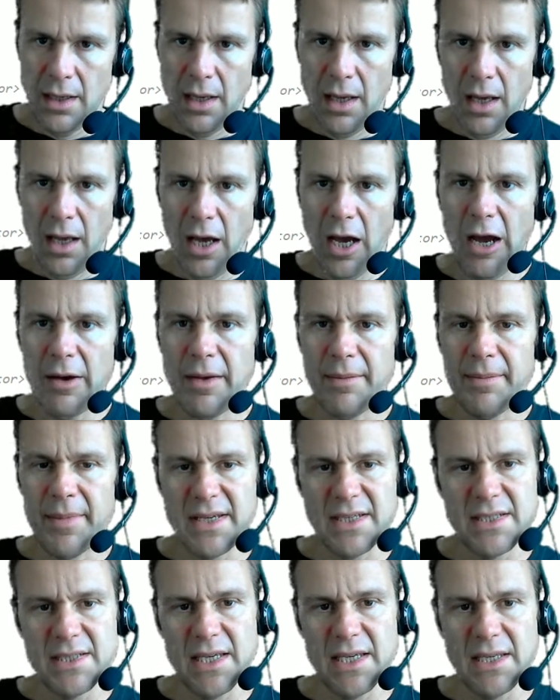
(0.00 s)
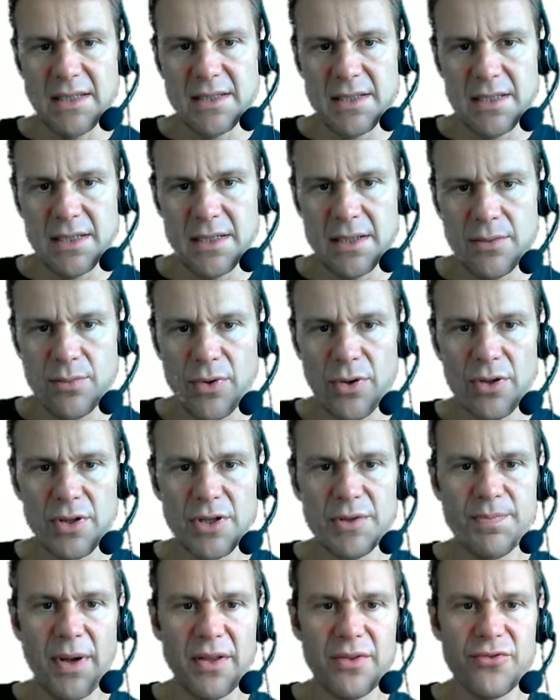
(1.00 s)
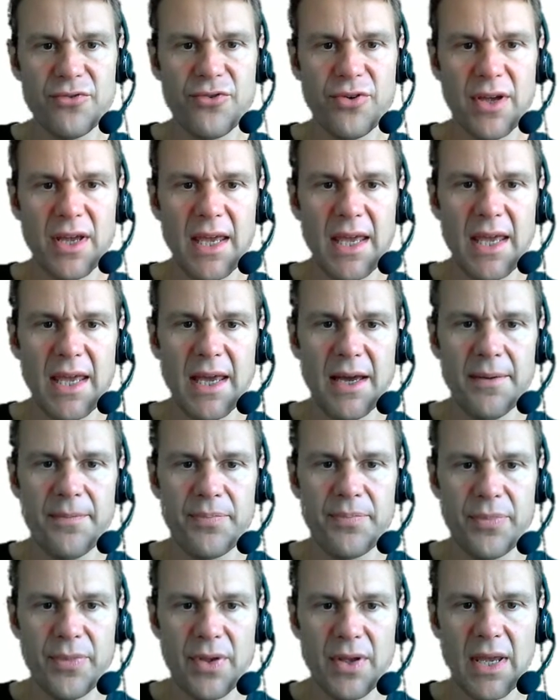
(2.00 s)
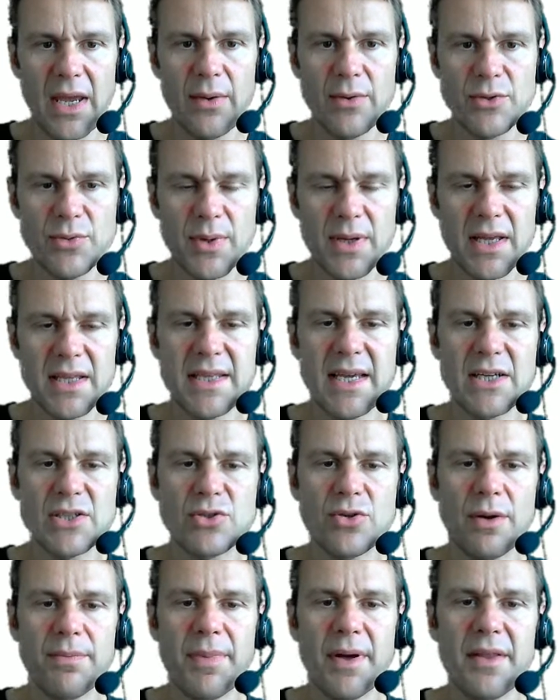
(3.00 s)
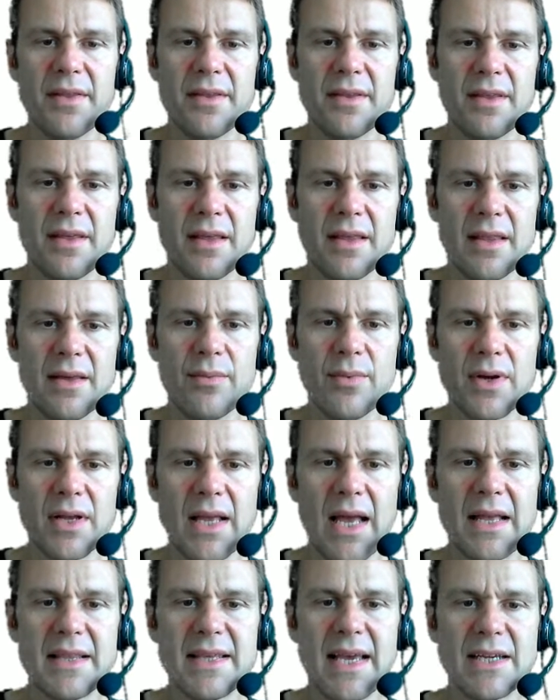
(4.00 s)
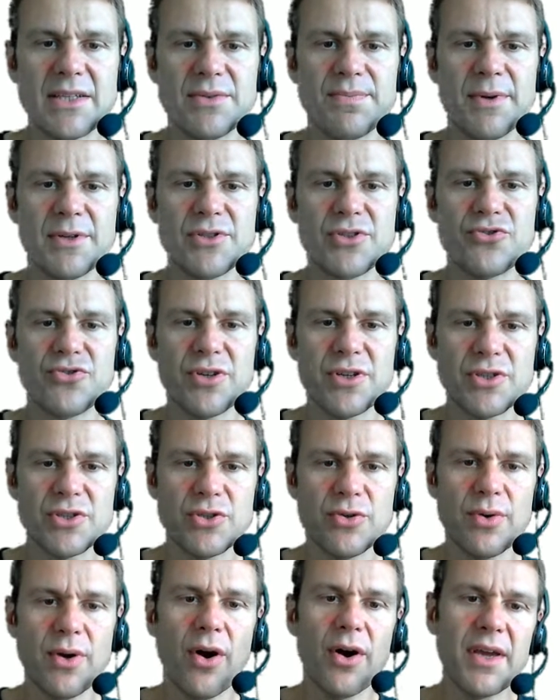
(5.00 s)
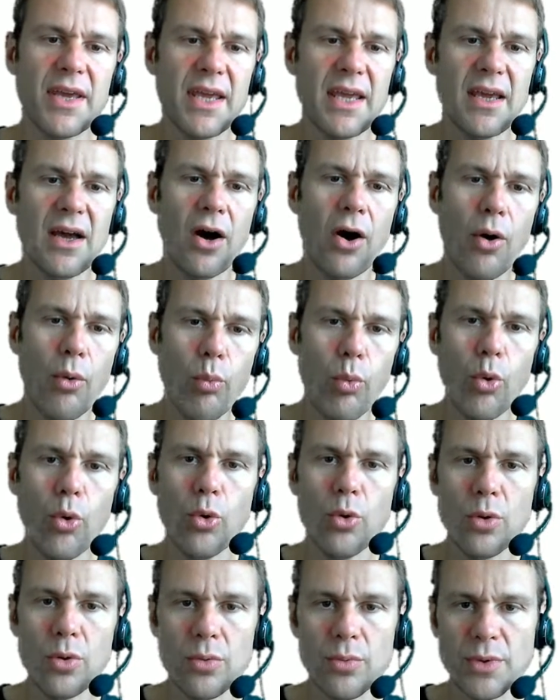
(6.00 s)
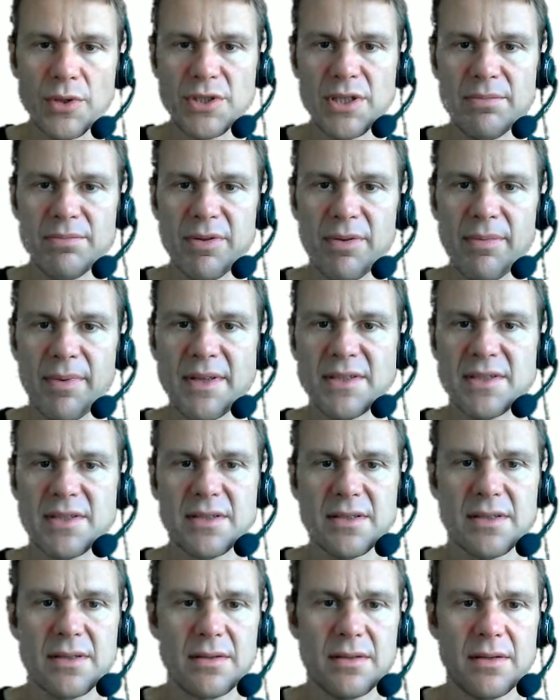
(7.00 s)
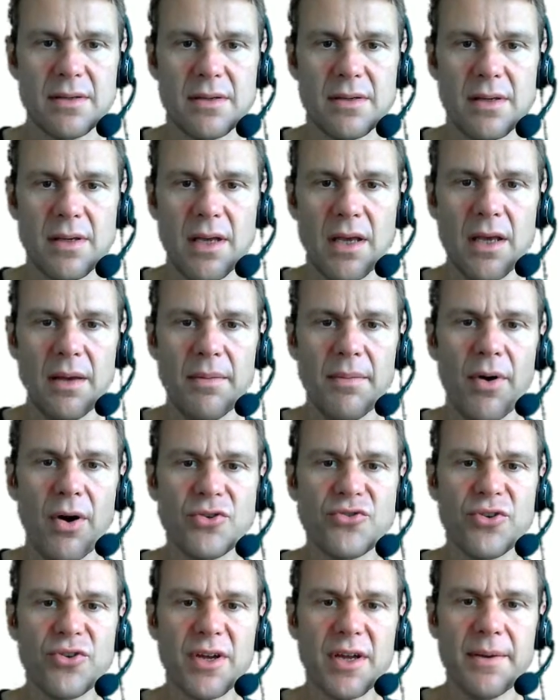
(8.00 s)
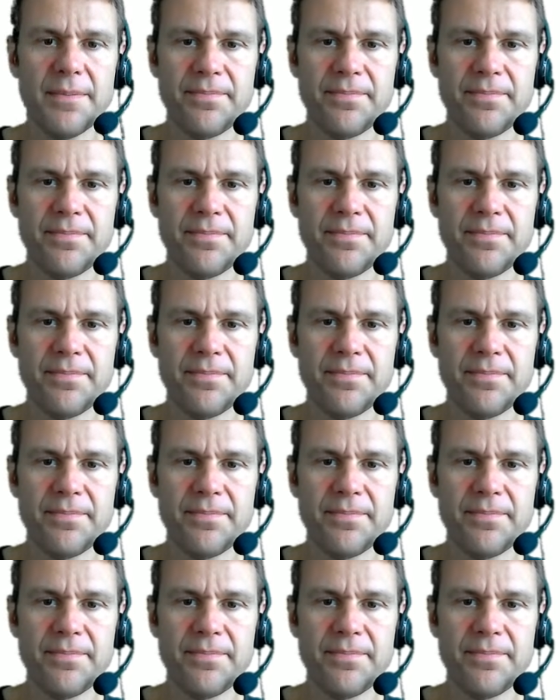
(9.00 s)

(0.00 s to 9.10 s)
I hope that makes sense. We've got this button trigger here, okay, which we can attach to our button, and we're going to attach a bunch of triggers to it, i.e. our wall, which implements iTrigger.